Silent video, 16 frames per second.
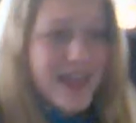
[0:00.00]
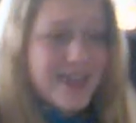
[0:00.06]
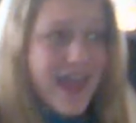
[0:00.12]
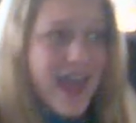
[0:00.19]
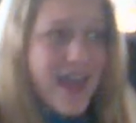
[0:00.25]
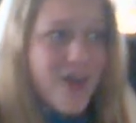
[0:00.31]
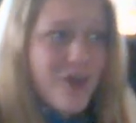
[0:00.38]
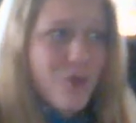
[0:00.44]

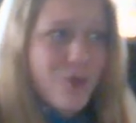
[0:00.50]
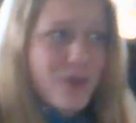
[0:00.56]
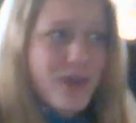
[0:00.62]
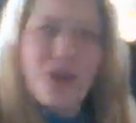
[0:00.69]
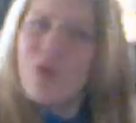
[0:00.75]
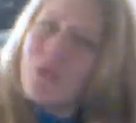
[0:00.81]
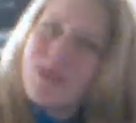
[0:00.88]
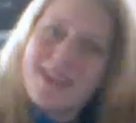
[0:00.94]
that
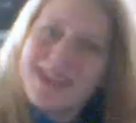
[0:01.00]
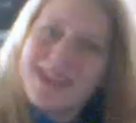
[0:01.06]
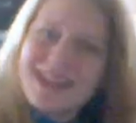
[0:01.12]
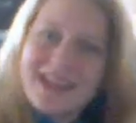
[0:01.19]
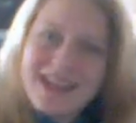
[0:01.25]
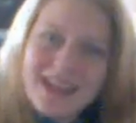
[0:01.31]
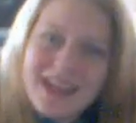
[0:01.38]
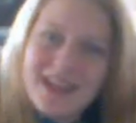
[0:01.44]
we don't really
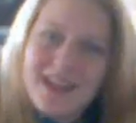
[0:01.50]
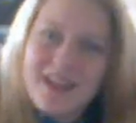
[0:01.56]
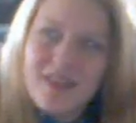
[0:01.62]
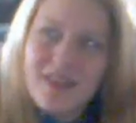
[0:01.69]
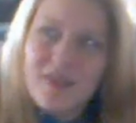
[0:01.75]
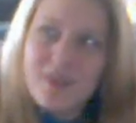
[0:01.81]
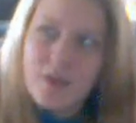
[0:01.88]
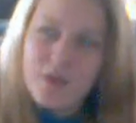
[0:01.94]
need
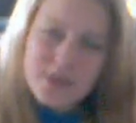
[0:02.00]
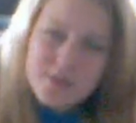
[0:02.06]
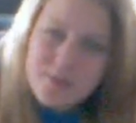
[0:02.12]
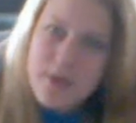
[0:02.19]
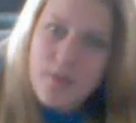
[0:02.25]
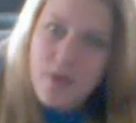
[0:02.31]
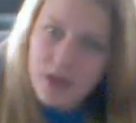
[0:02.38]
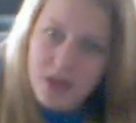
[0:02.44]
those
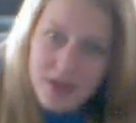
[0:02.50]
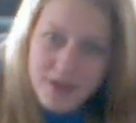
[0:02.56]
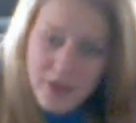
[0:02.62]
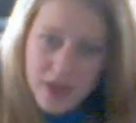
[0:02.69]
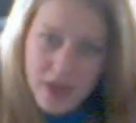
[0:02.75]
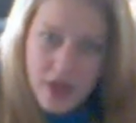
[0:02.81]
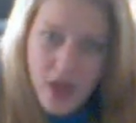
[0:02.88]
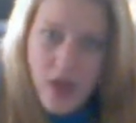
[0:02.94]
people to
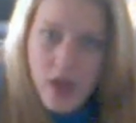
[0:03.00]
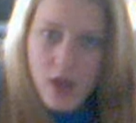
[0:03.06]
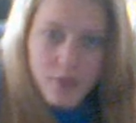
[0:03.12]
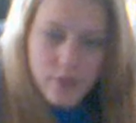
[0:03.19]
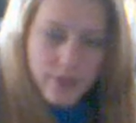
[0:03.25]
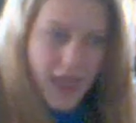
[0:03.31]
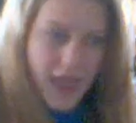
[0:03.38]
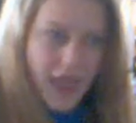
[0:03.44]
think
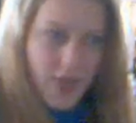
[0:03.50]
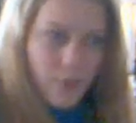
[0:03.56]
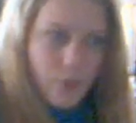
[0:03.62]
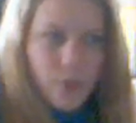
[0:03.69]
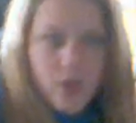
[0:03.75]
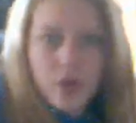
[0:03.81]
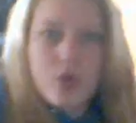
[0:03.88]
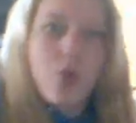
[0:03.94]
that
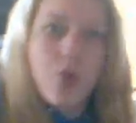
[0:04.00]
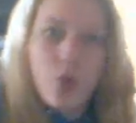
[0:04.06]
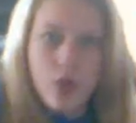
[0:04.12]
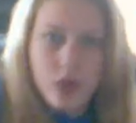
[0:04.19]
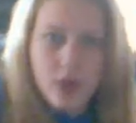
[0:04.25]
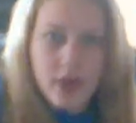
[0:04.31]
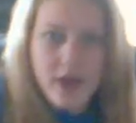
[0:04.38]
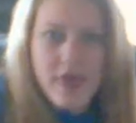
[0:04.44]
we're
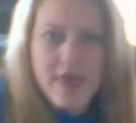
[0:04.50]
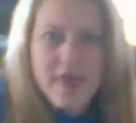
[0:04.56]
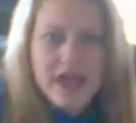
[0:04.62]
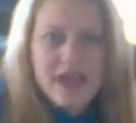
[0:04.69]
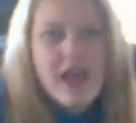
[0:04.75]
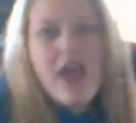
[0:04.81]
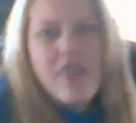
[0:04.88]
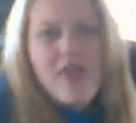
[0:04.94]
cool or to
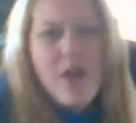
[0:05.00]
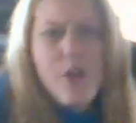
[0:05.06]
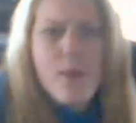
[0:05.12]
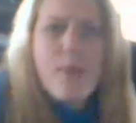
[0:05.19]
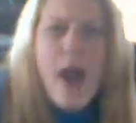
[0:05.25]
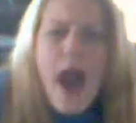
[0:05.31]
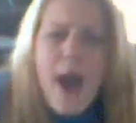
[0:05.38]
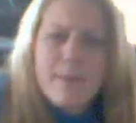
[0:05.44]
think that we're
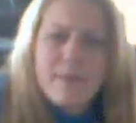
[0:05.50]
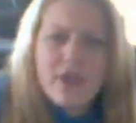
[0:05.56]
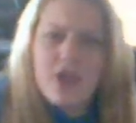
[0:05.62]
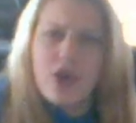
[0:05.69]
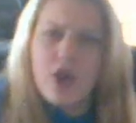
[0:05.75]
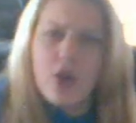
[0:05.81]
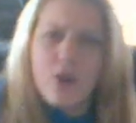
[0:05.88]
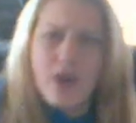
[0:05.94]

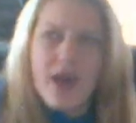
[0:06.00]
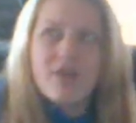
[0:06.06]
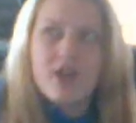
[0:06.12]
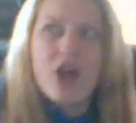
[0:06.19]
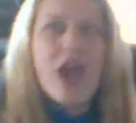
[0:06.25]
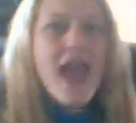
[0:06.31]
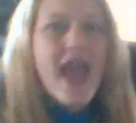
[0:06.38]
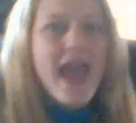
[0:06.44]
popular or whatever.